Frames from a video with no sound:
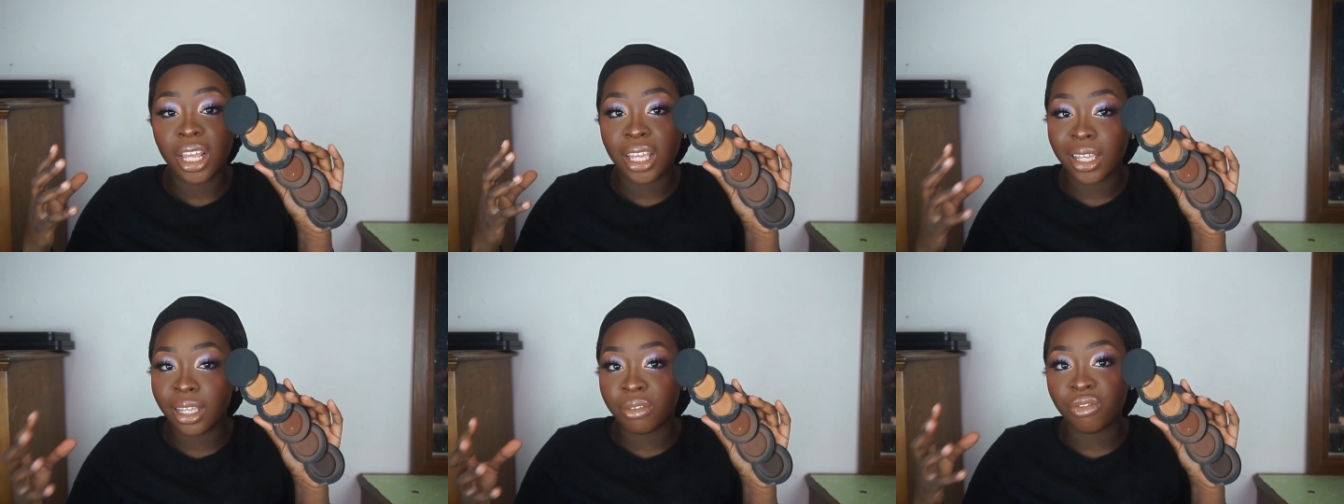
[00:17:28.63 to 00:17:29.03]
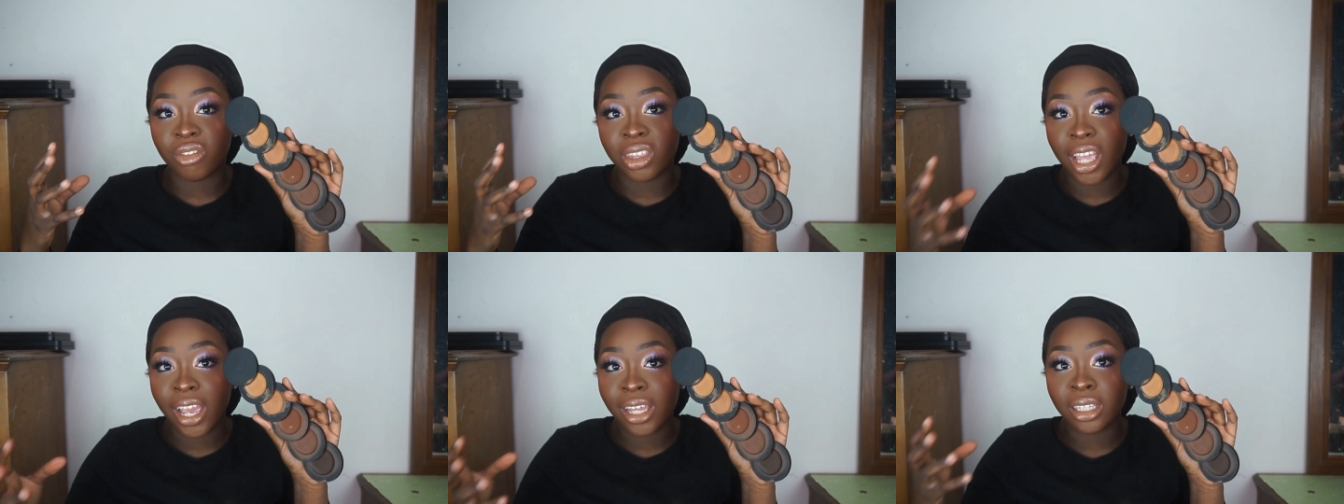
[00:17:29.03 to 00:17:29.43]

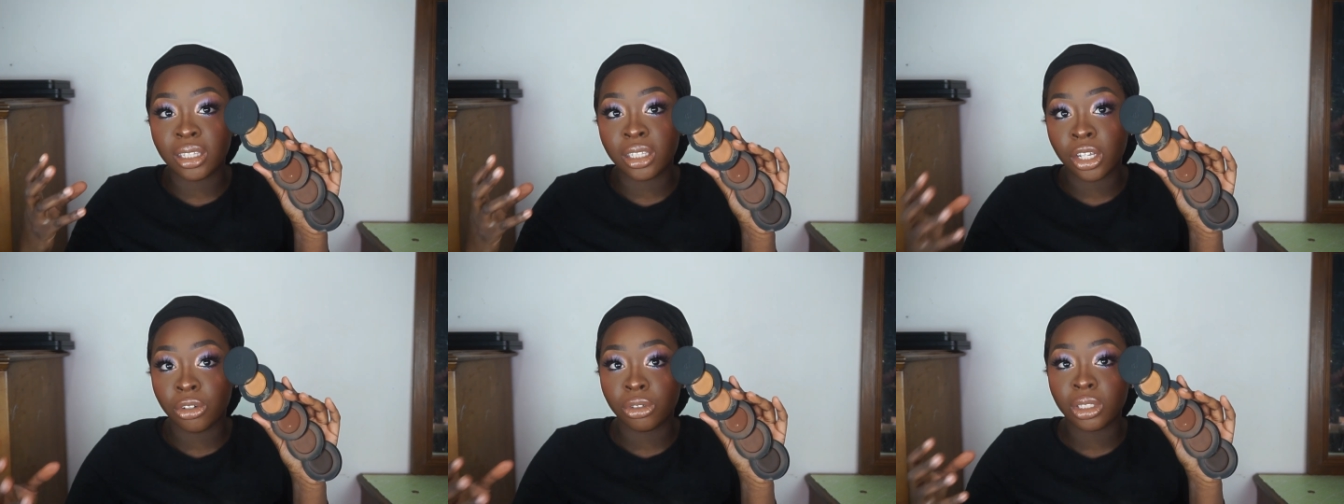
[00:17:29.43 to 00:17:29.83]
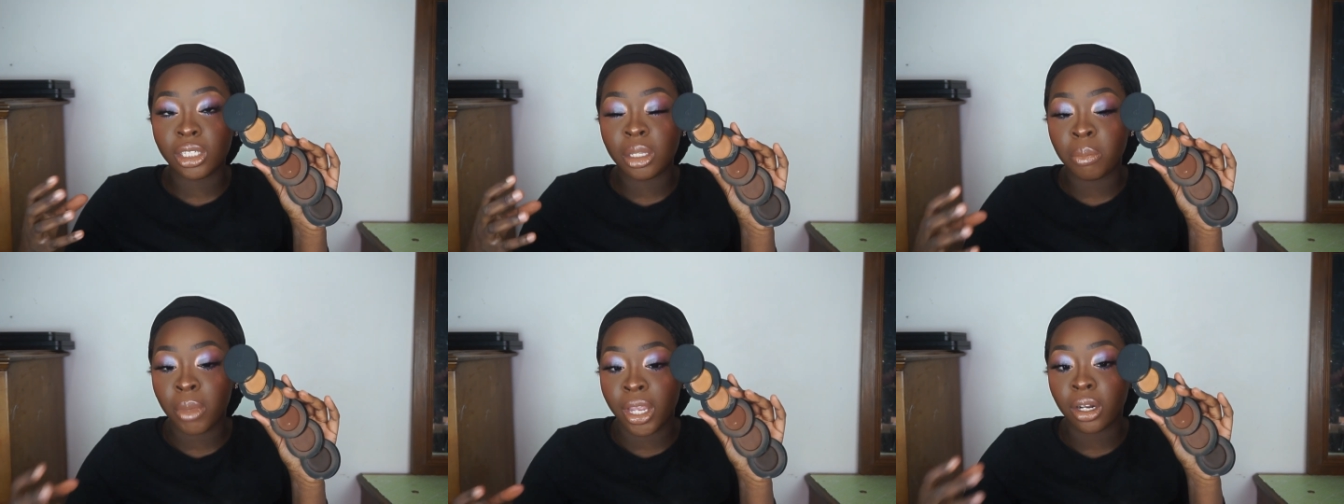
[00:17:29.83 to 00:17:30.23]
If they
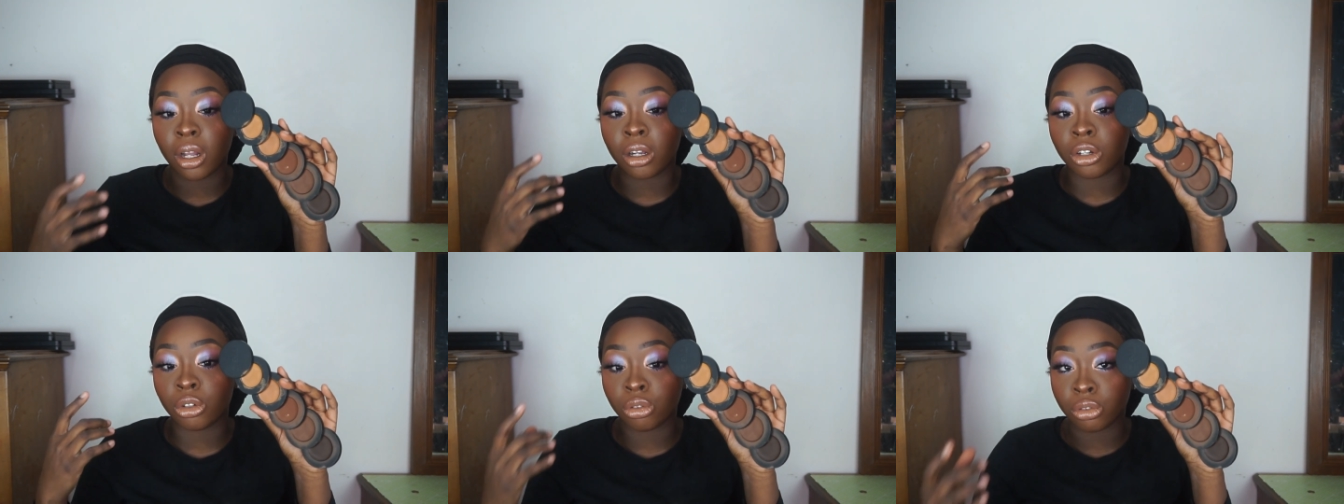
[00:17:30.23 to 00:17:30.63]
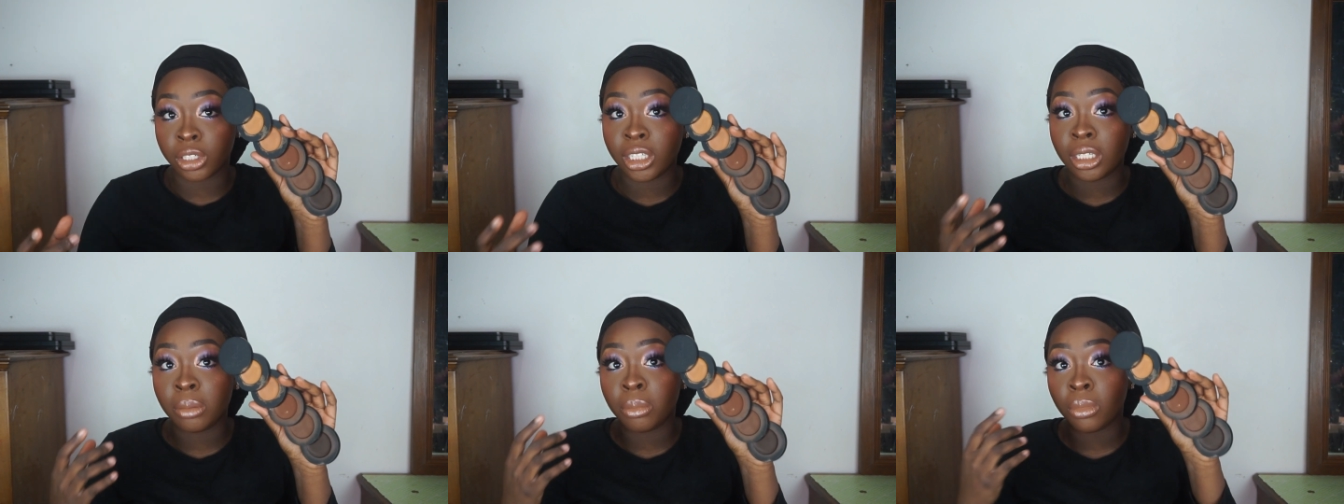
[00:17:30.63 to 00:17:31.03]
literally made a
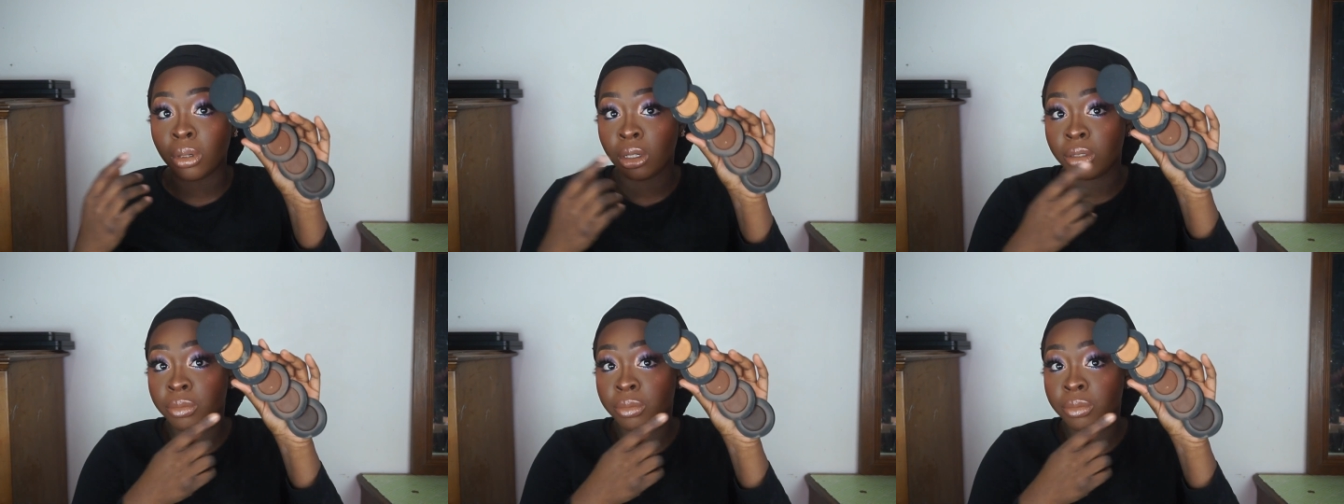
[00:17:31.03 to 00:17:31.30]
cream